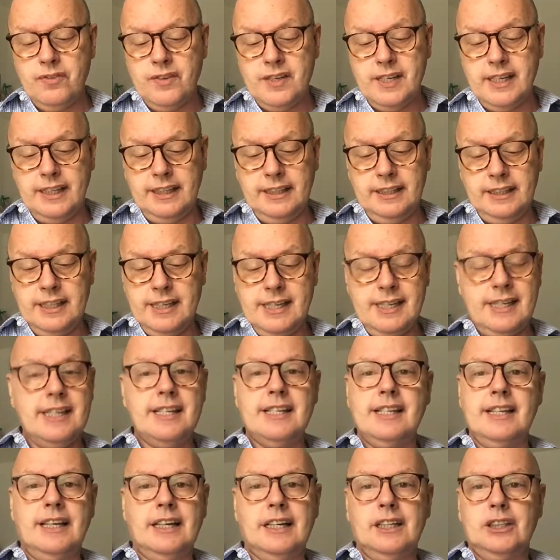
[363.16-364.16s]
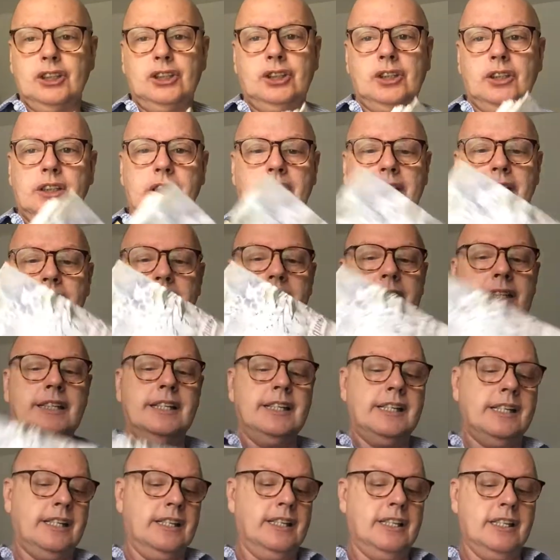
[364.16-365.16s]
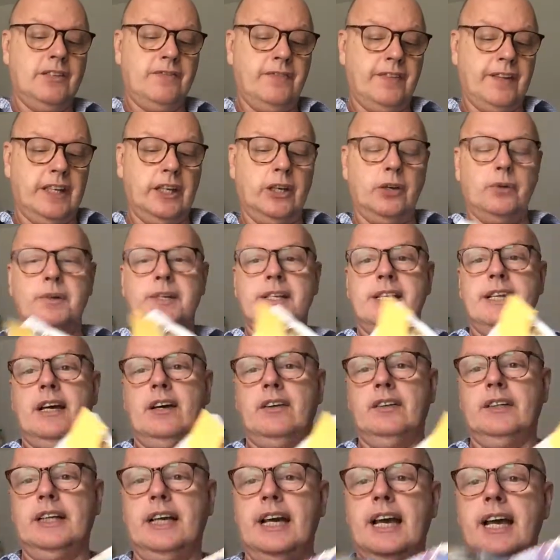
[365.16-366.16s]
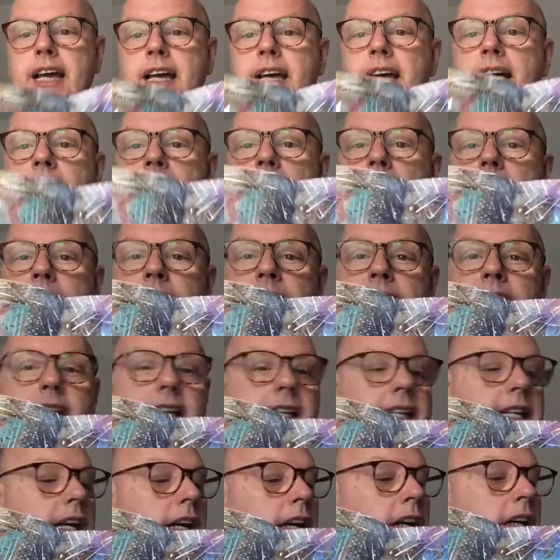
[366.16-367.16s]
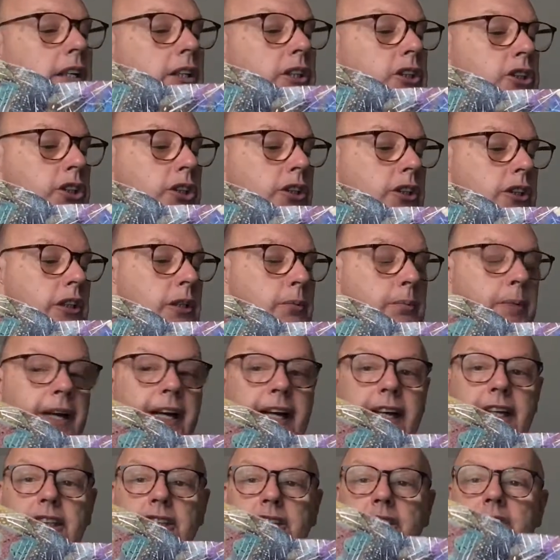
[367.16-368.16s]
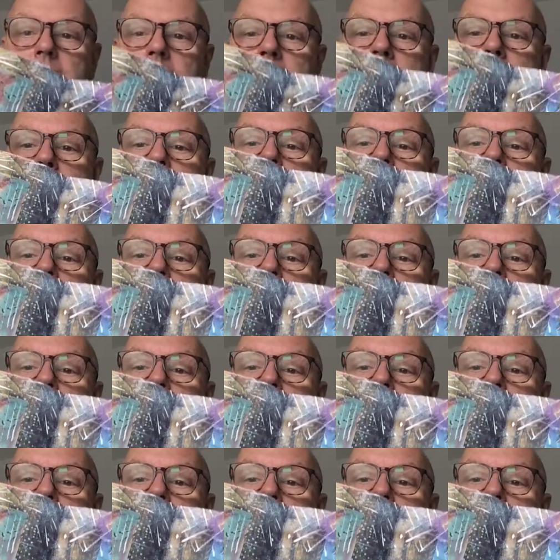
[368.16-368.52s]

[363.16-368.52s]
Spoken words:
seen, this is the art journal, this video is out there. This art journal page that